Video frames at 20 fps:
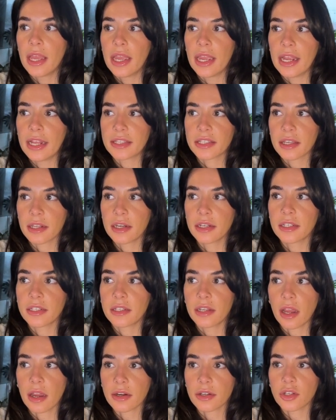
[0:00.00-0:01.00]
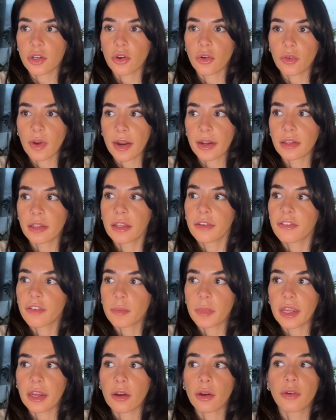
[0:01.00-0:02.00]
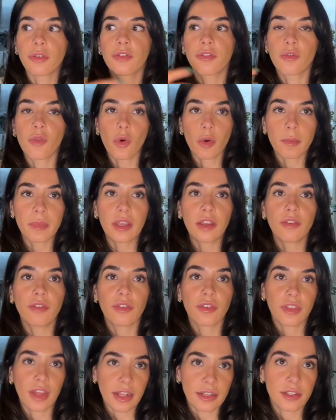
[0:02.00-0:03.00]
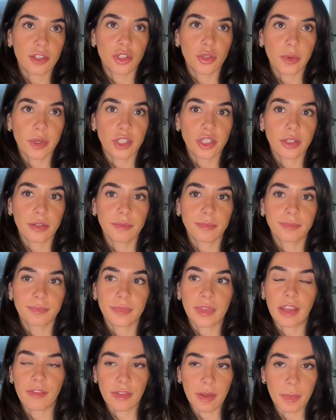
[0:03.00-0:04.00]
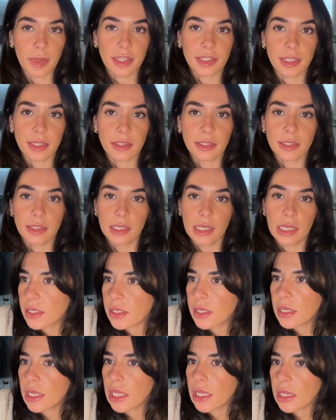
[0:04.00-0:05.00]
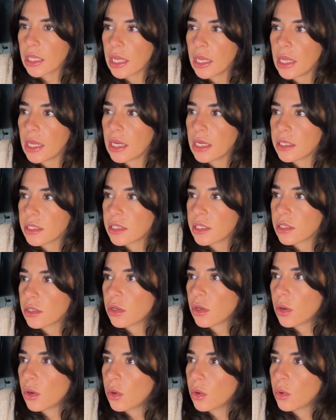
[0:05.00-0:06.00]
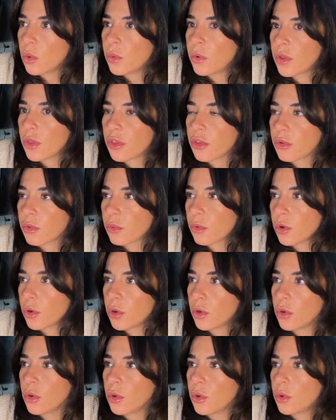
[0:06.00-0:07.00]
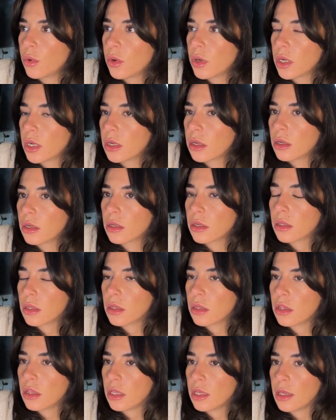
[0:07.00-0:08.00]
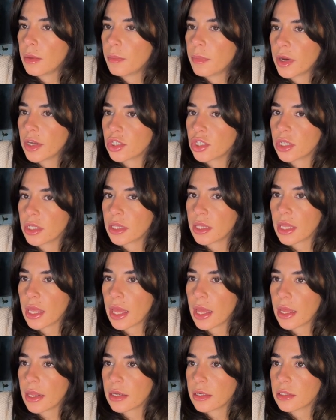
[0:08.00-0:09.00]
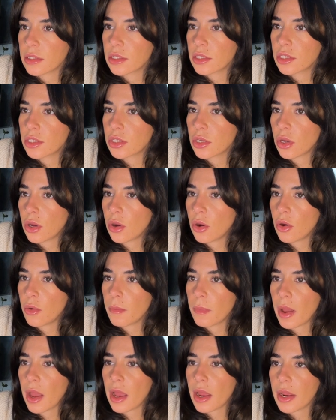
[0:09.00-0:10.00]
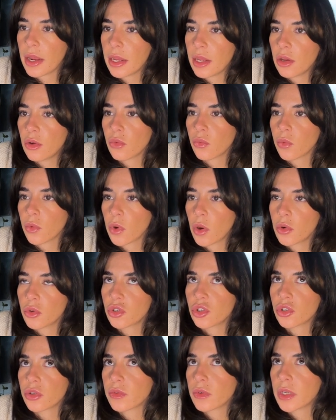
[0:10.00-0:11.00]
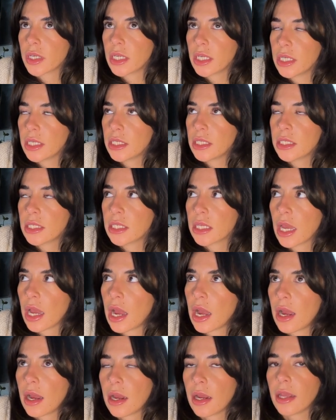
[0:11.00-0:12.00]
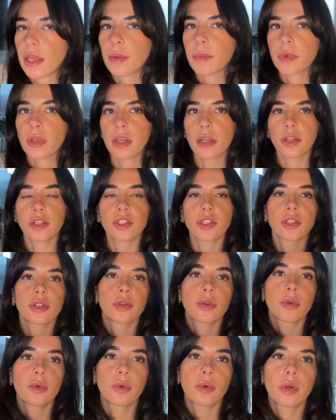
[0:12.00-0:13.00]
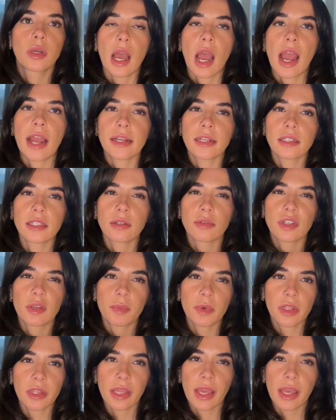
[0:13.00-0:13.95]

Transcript: it's going to deduct correctly from here for me for that situation, if that makes sense. Let us go through the budget then. So my groceries, so typically